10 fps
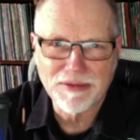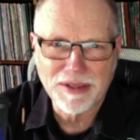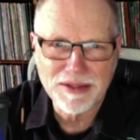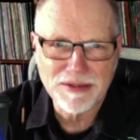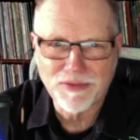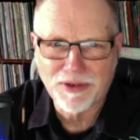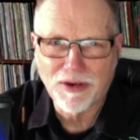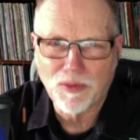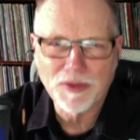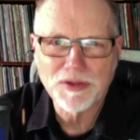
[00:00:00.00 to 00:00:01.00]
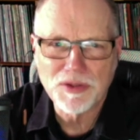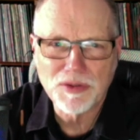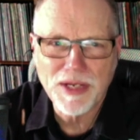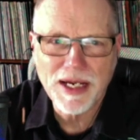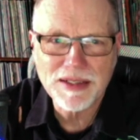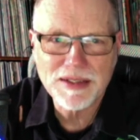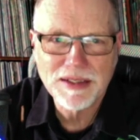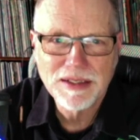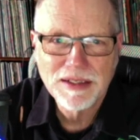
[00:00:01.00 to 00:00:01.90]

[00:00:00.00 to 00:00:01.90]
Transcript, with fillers: things and figure out what to do next.